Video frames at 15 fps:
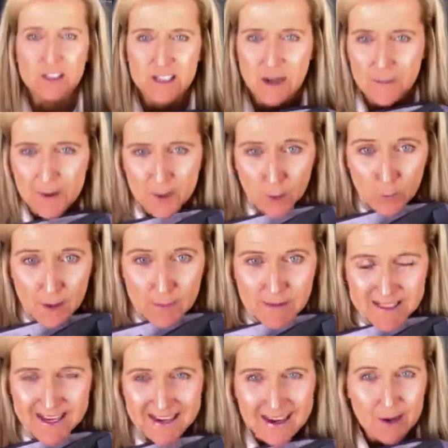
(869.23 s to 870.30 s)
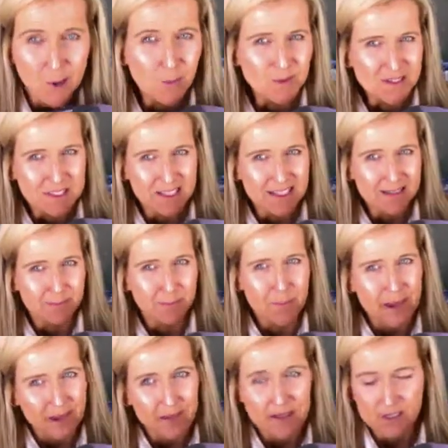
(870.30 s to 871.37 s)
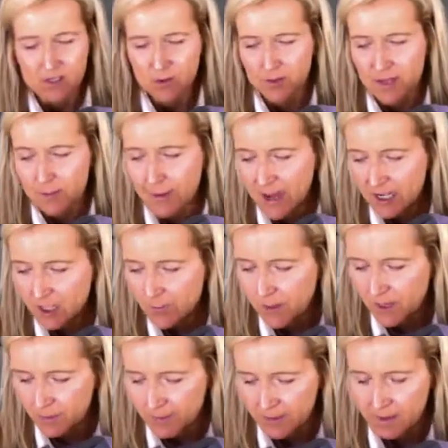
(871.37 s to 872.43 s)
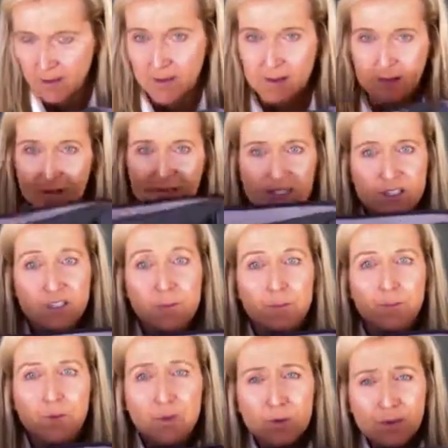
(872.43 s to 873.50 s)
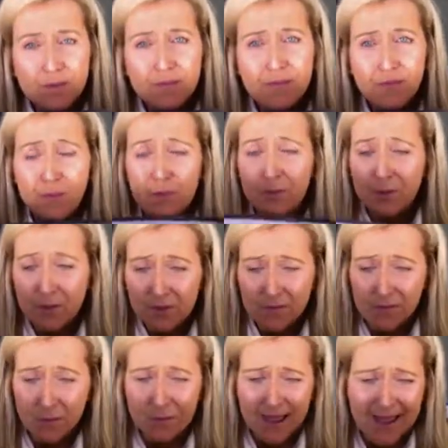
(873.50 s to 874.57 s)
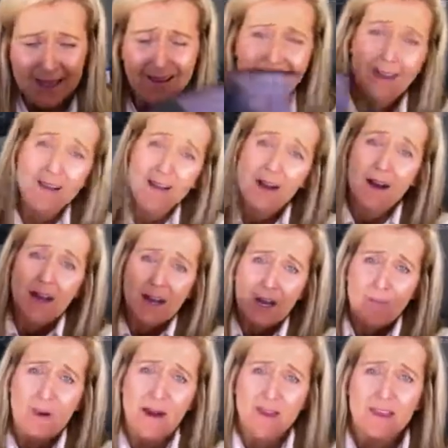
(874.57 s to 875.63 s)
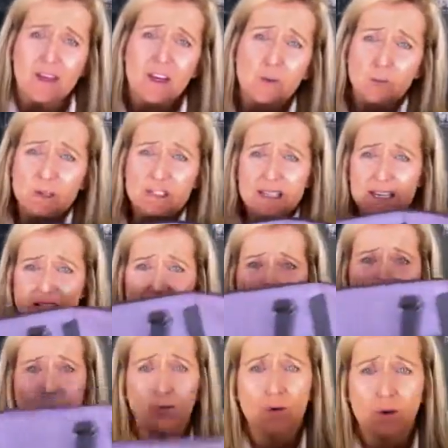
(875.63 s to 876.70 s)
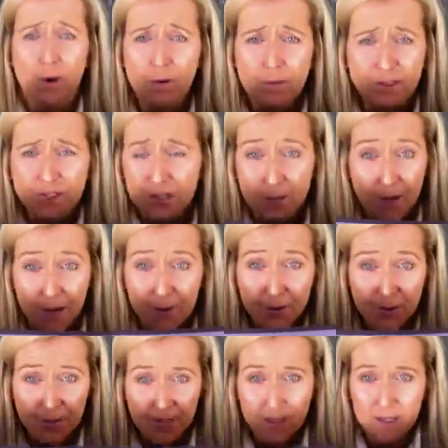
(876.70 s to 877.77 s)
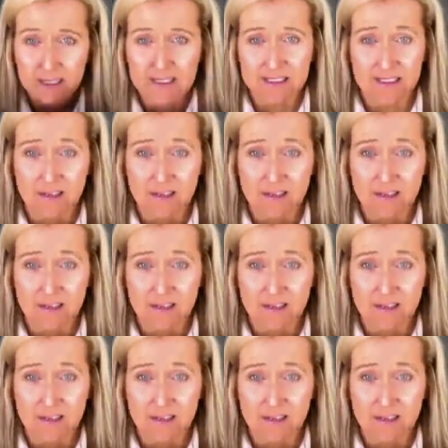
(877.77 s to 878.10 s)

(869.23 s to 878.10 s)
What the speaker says: it up on their website. I don't see many that sold on Poshmark, but this is a beautiful, beautiful bag. I think it retails for over $200. It's